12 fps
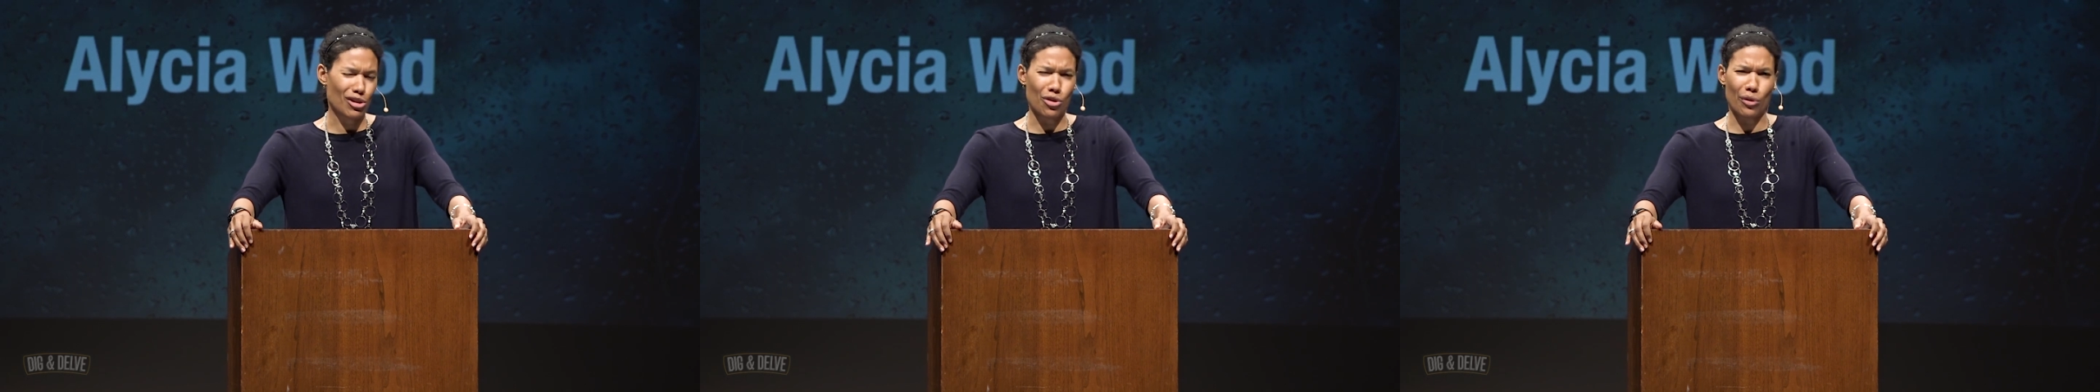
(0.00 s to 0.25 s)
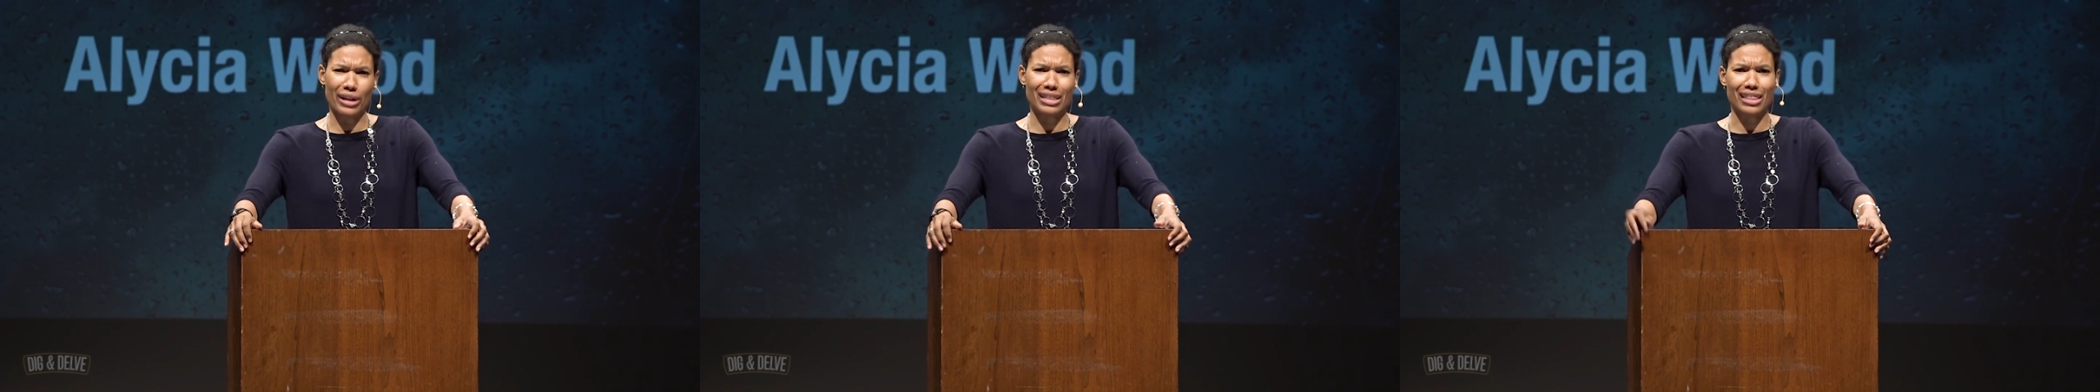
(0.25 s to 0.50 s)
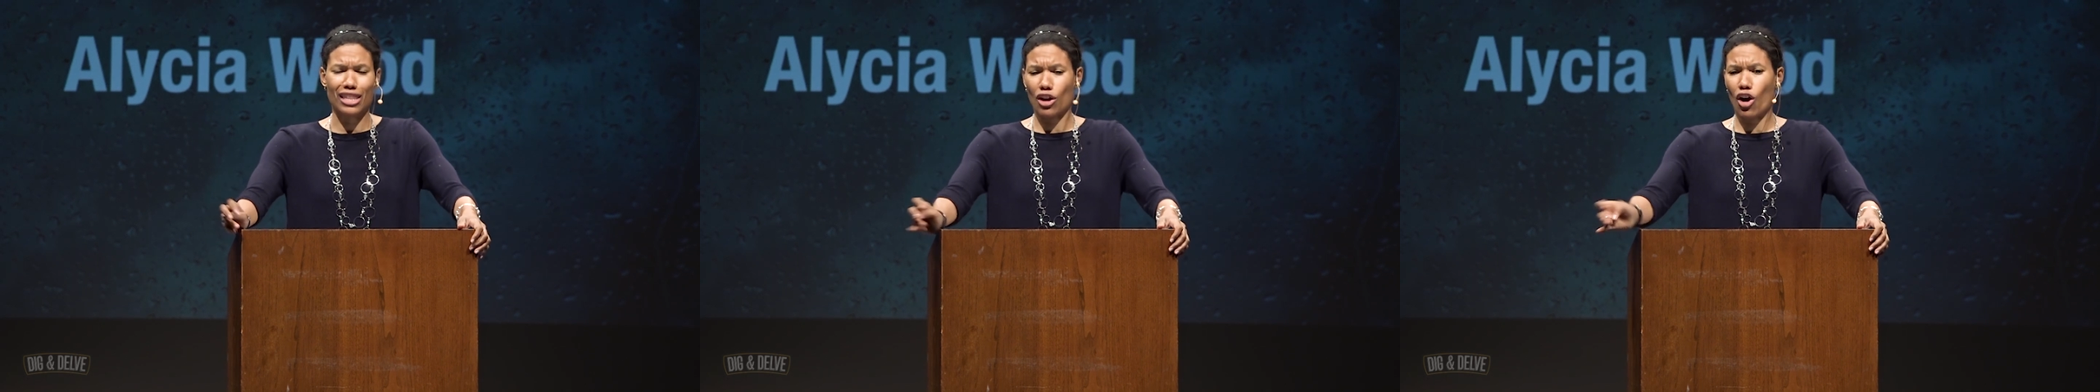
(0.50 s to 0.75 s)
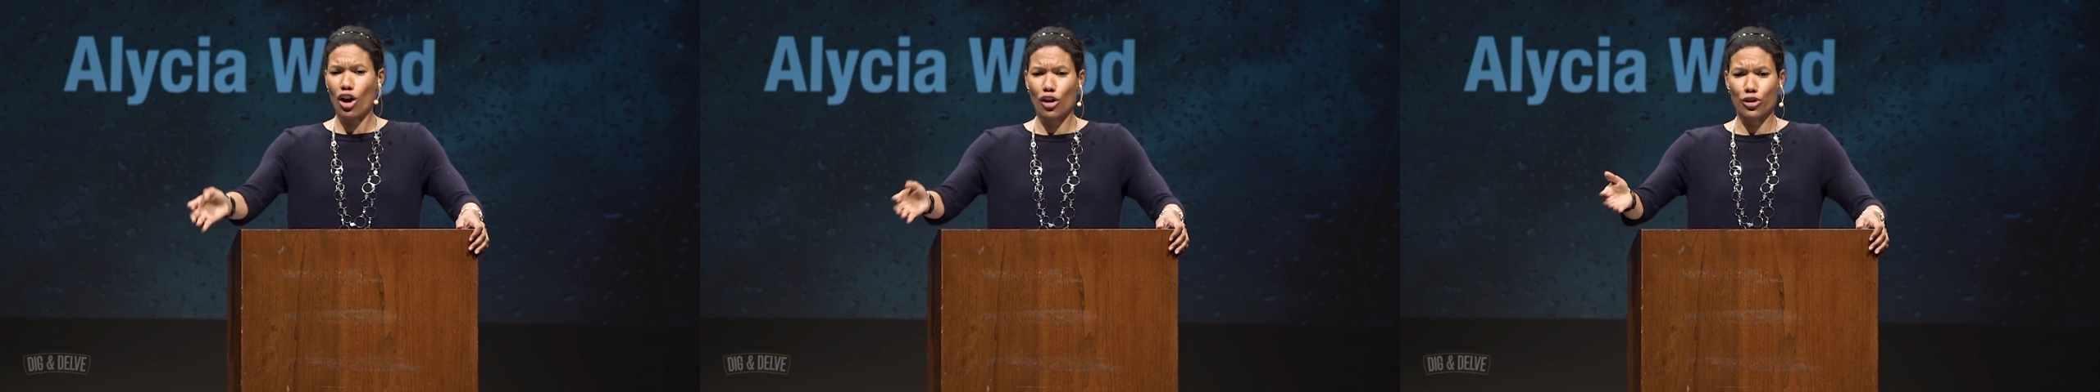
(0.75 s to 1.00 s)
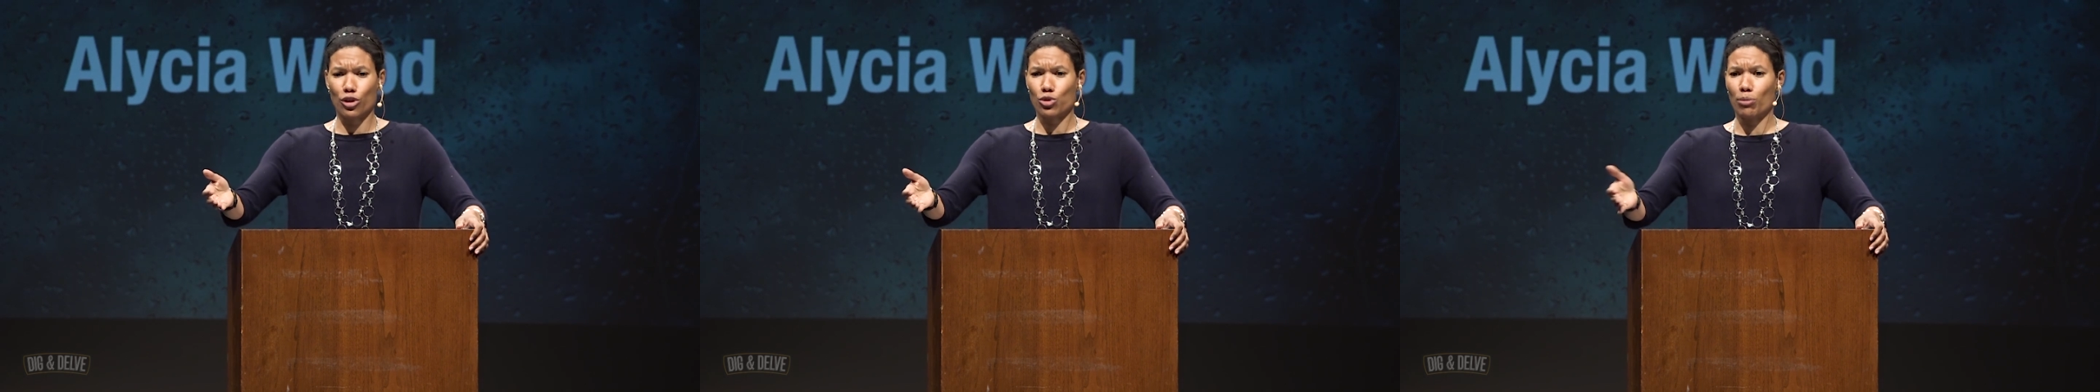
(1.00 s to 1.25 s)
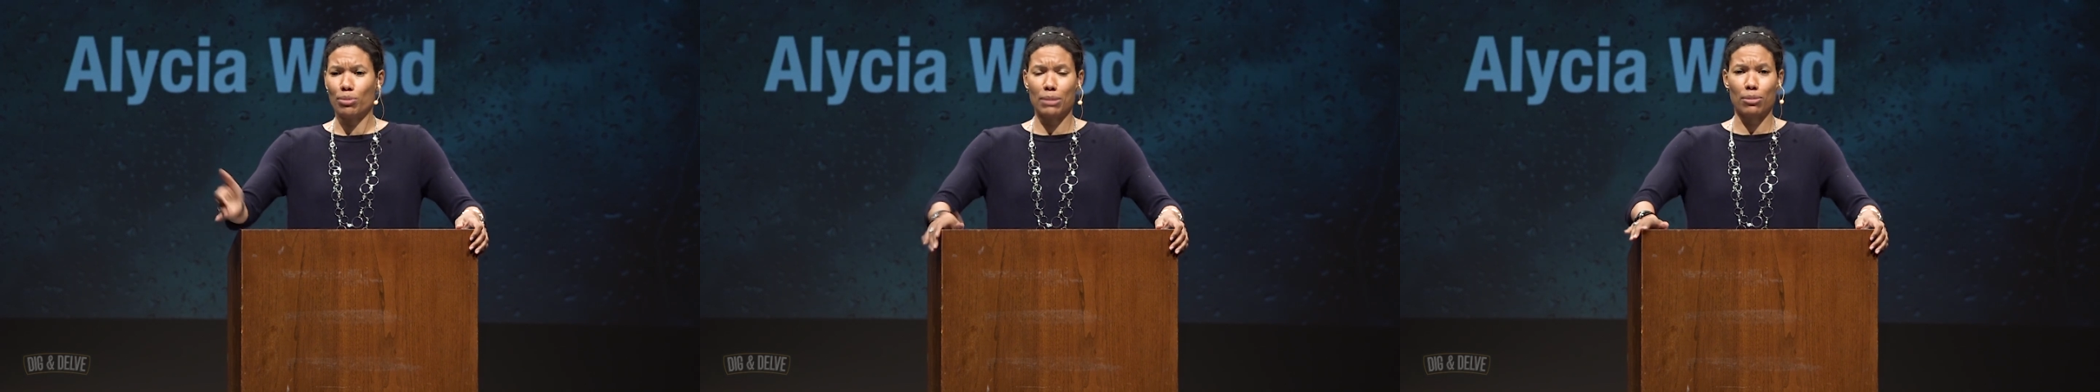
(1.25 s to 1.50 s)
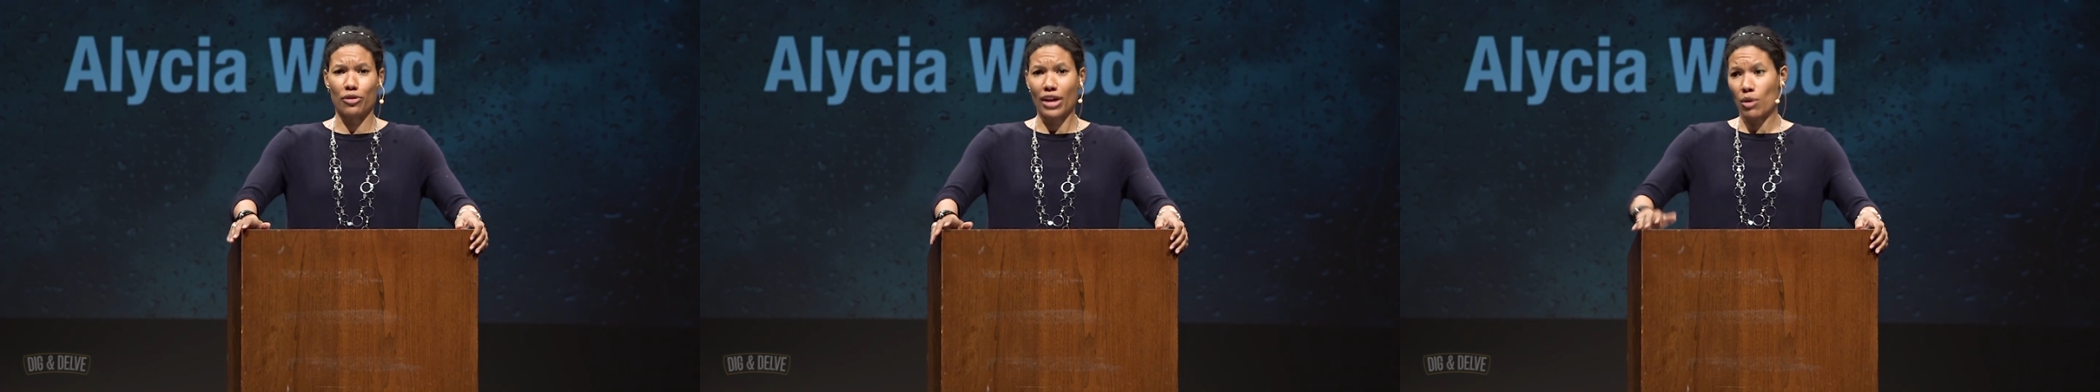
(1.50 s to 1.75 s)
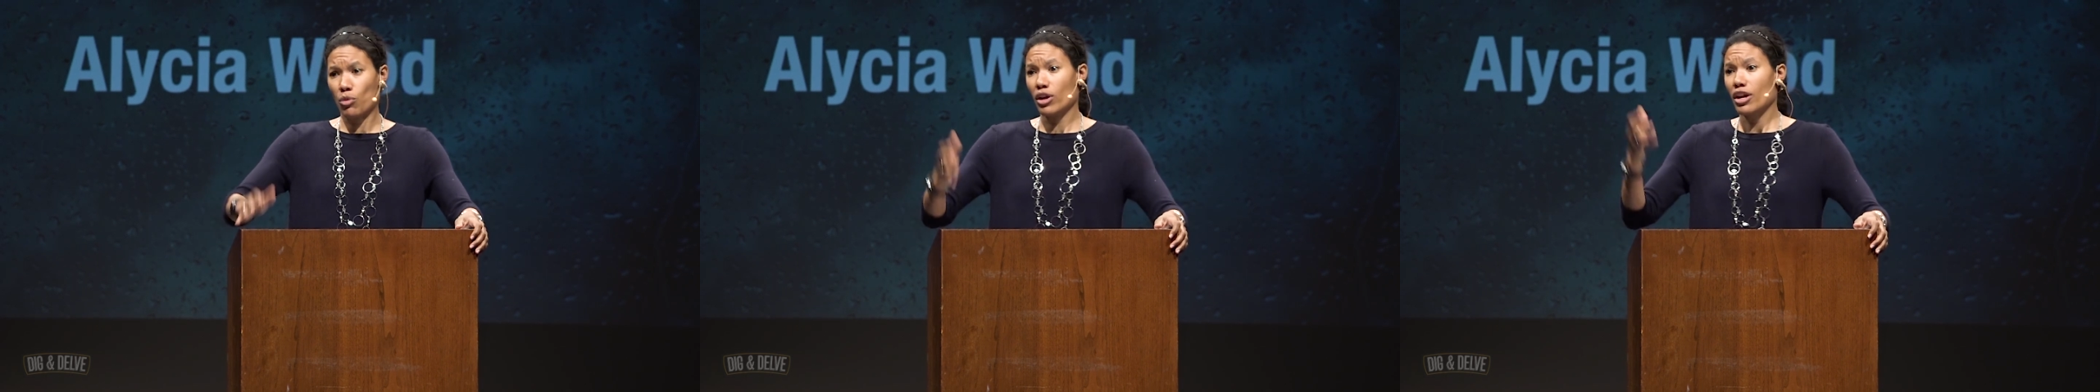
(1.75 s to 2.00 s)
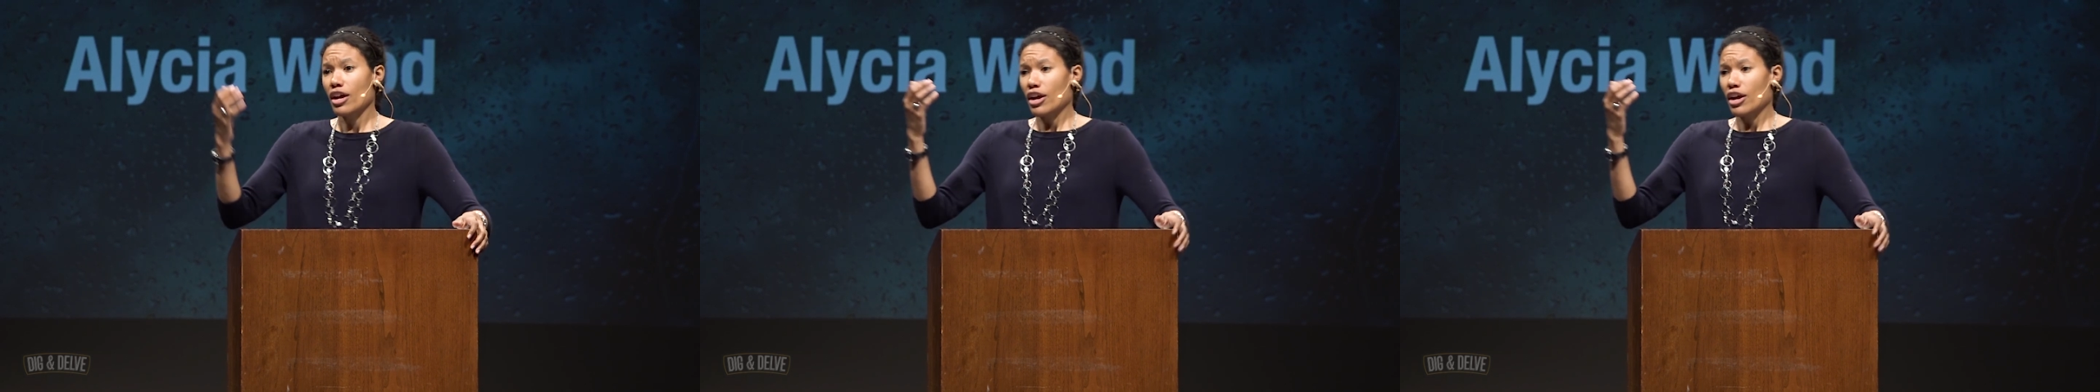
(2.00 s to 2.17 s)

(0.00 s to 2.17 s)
knowing that the authors were people that were